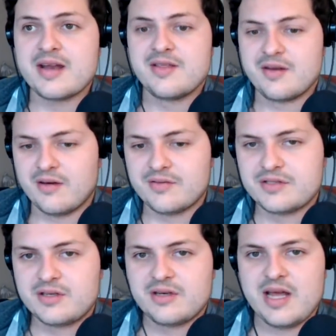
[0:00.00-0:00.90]
And then all of a
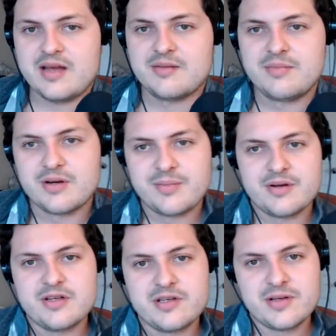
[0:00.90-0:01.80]
sudden, hey, peer-to-peer
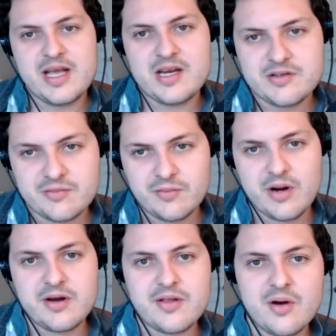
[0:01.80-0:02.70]
digital cash
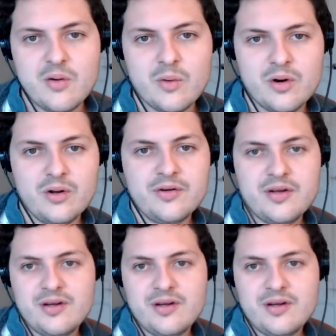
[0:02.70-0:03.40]
running the whole world.